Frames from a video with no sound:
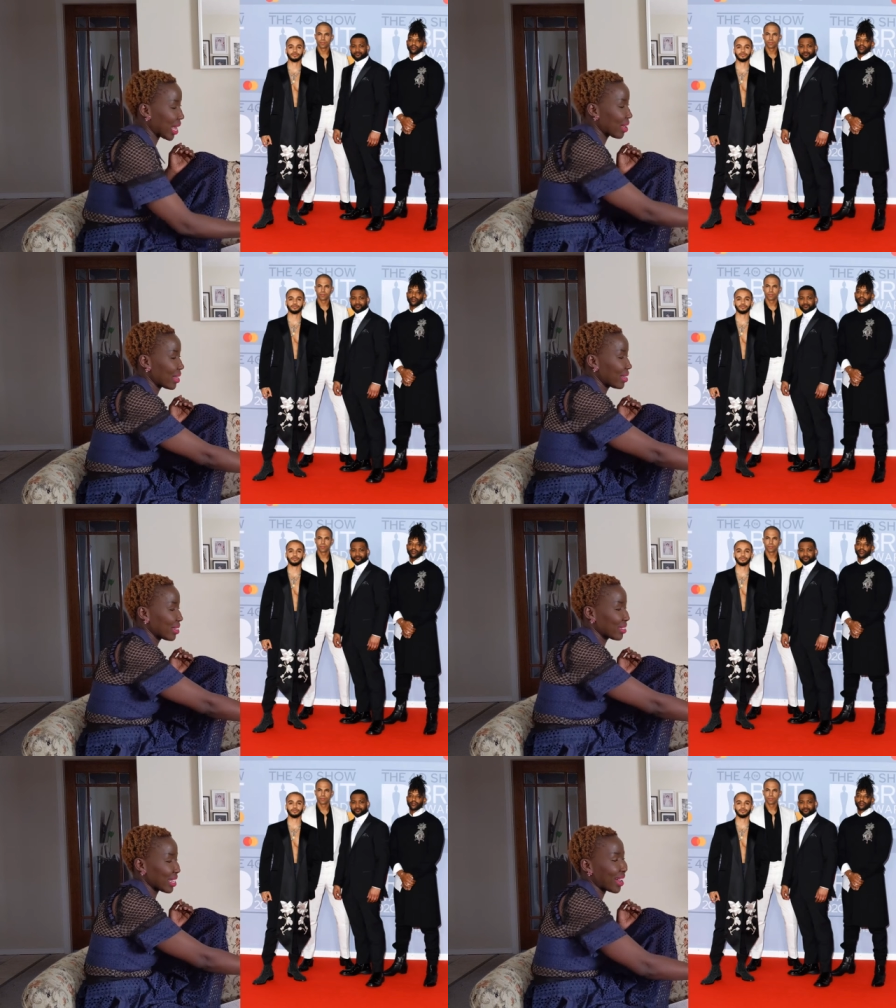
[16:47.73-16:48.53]
That
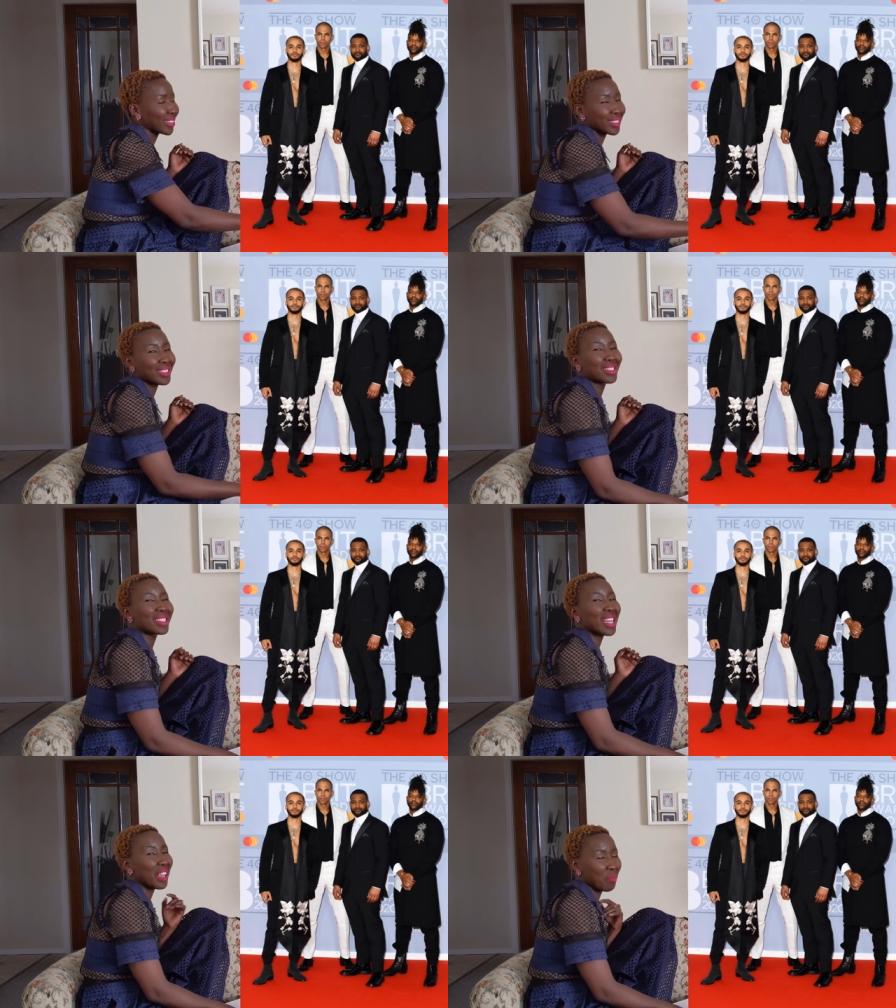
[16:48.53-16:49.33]
is a
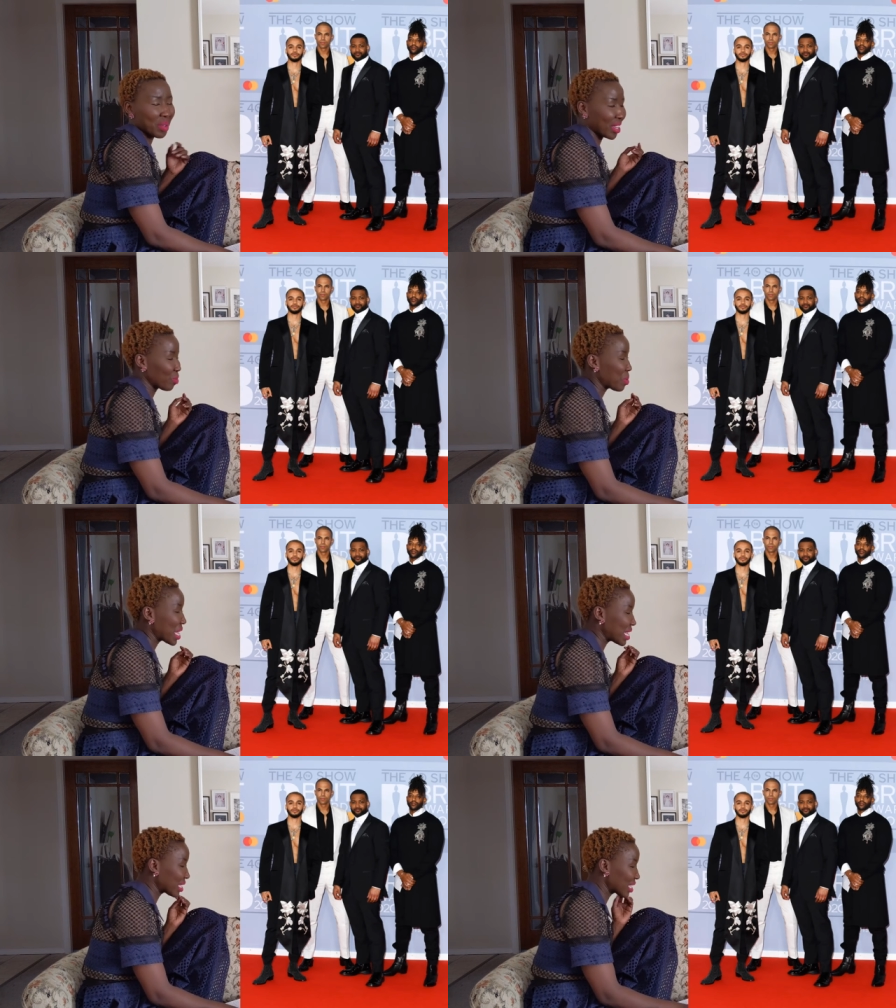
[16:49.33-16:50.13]
statement
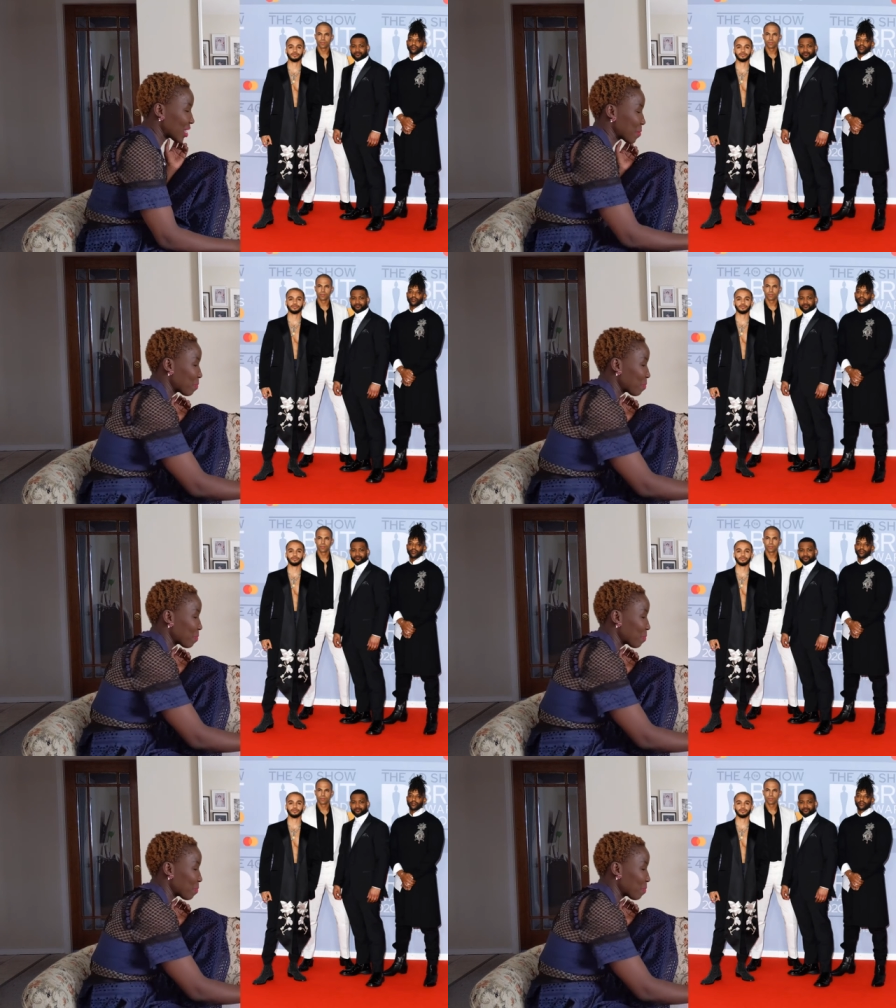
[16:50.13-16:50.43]
piece.